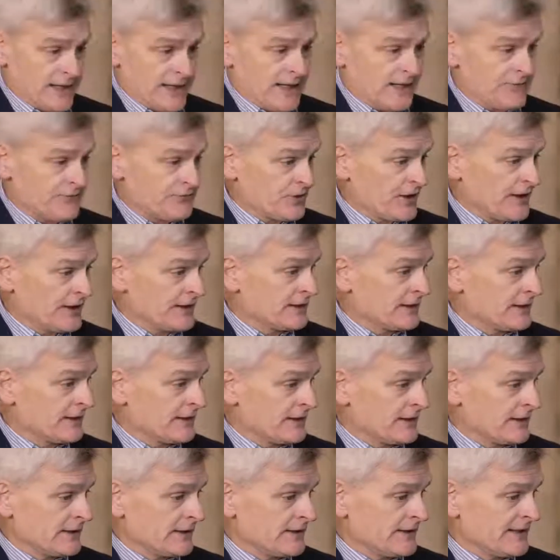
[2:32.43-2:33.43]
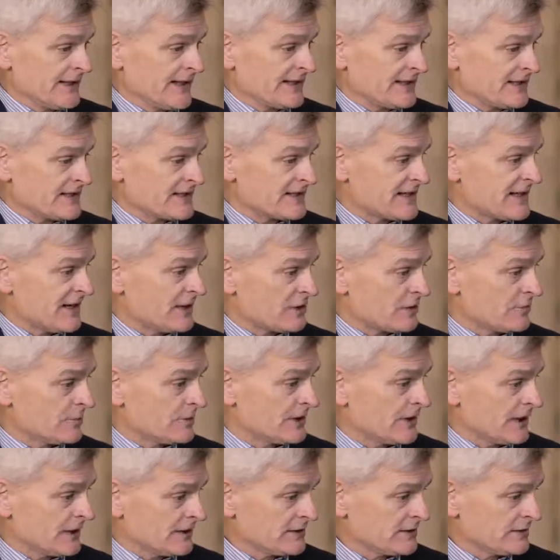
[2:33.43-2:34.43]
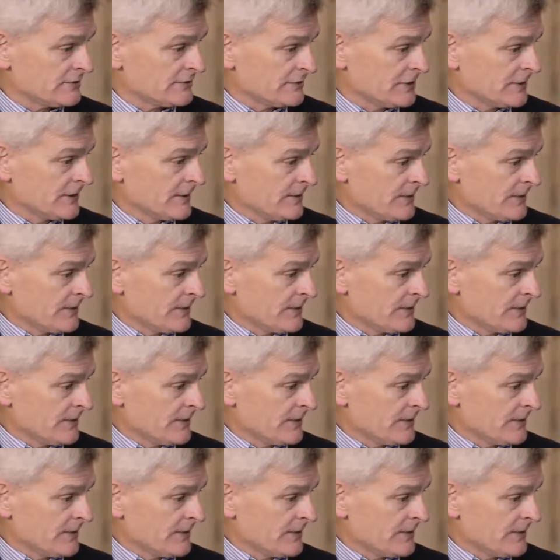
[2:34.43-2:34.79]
And frankly, that is counterproductive.